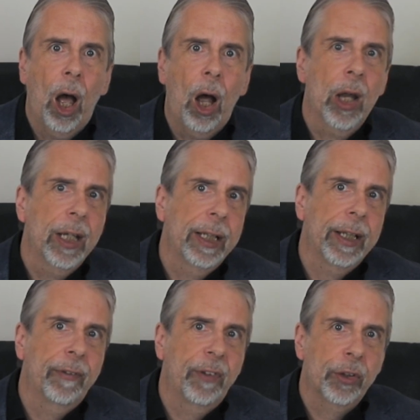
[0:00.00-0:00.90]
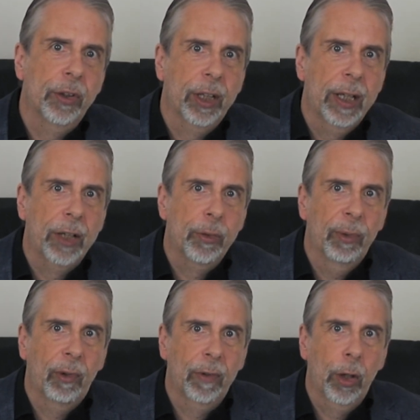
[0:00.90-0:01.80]
highly efficient connection
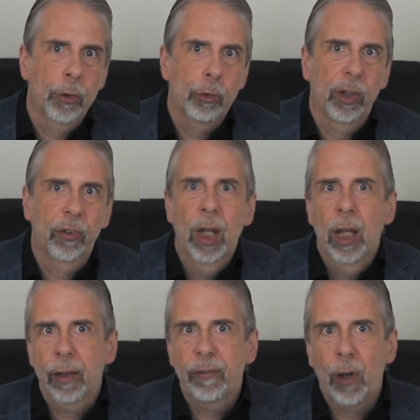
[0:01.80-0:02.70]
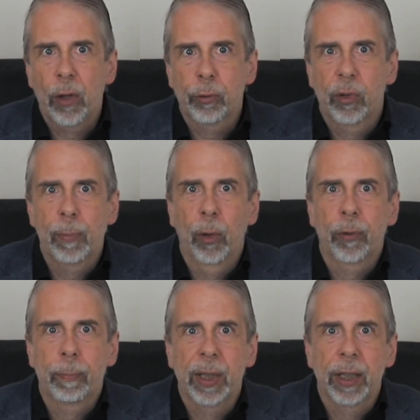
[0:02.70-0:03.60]
with other countries, and fast
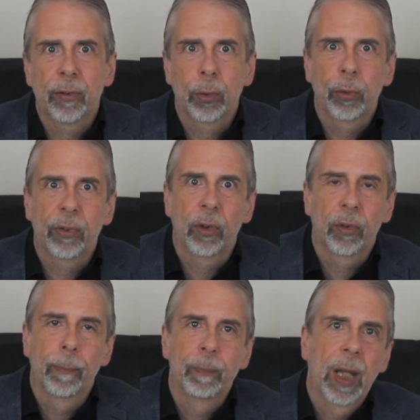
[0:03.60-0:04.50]
response peak sources.